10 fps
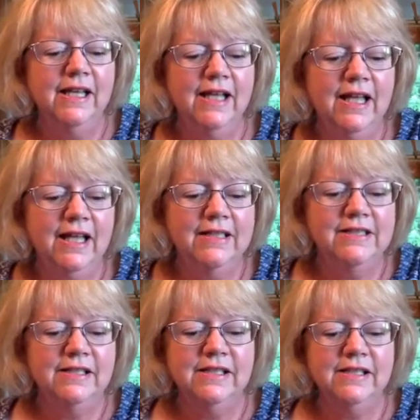
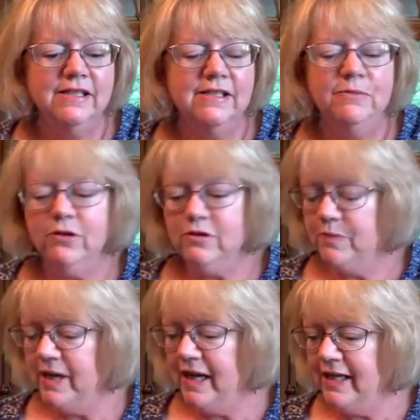And it's the book
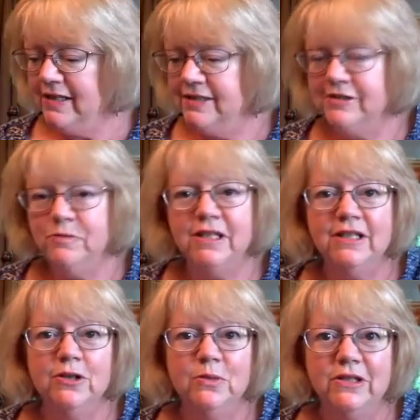by Elizabeth
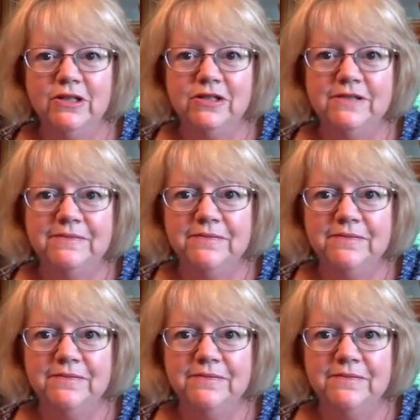Gilbert.